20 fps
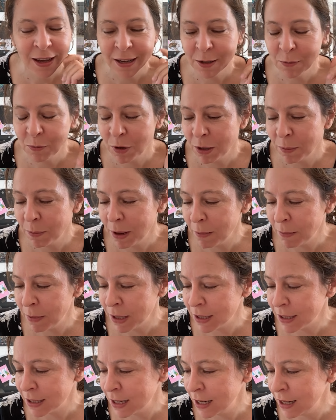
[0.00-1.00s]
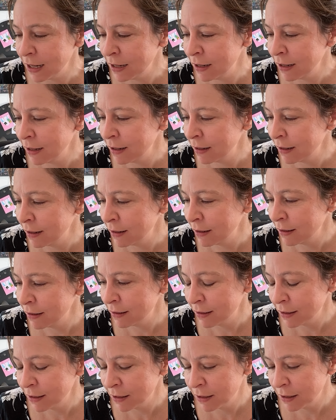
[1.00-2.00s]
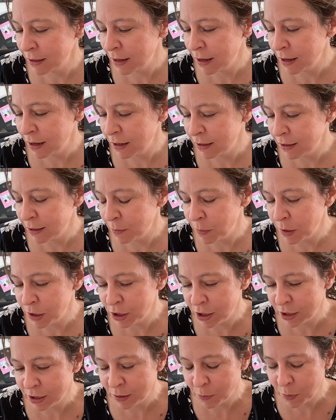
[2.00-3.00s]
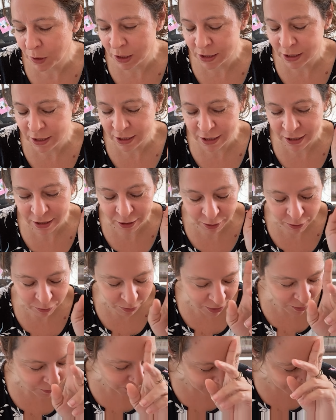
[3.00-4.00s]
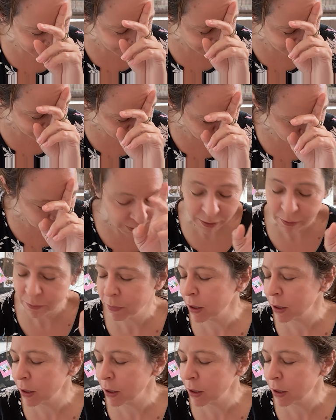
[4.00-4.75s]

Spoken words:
Did one about magazine submissions, but I did another one about another topic.